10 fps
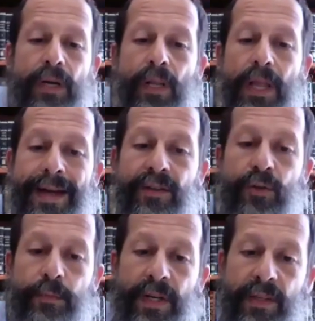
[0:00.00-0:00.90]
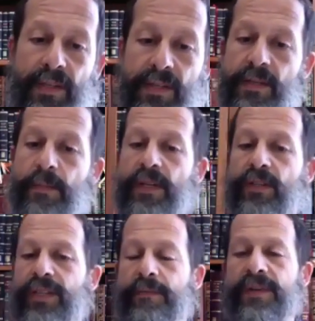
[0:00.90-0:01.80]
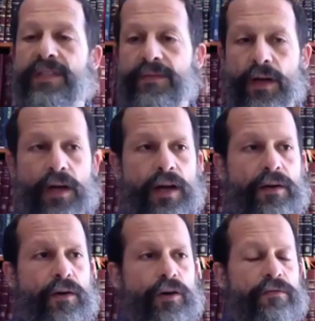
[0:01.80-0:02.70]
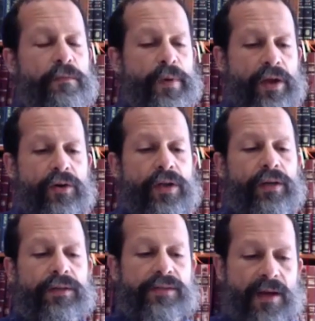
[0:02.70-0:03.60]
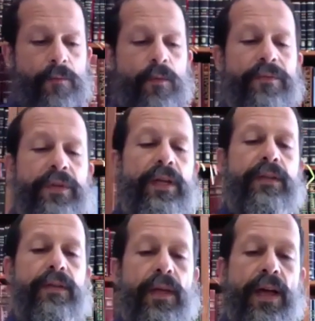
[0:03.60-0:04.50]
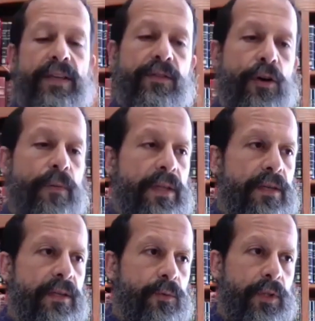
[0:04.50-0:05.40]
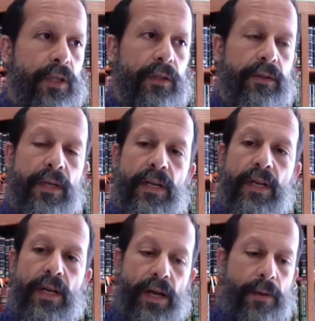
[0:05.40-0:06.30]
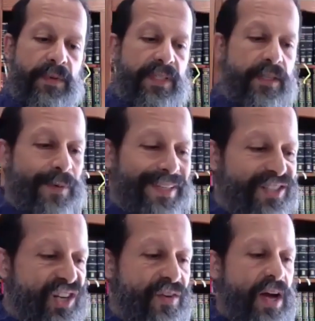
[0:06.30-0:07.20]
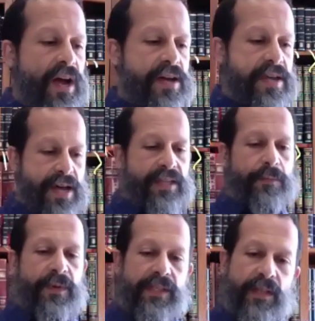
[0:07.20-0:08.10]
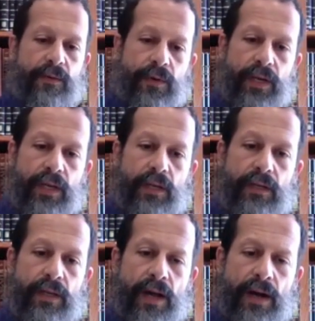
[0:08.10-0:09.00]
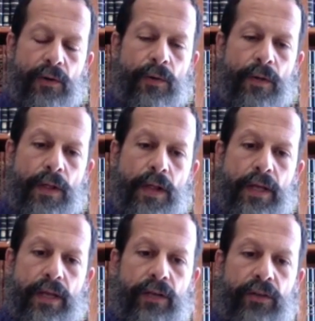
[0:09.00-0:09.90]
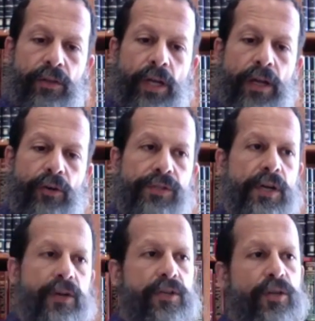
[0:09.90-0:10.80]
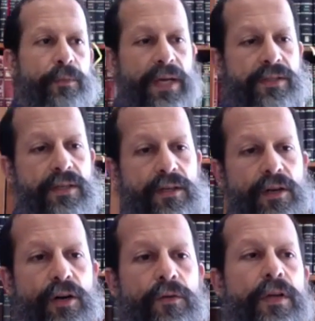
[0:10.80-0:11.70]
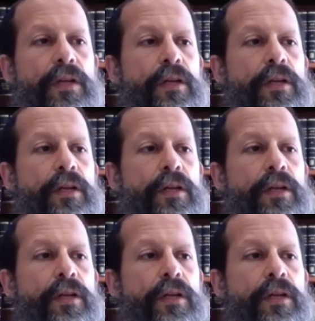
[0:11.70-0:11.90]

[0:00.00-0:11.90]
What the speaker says: like to participate on the mitzvah of burying someone that has nobody in the world, Mrs. Batsheva Hayat, that passed away now in Rosarito, Mexico.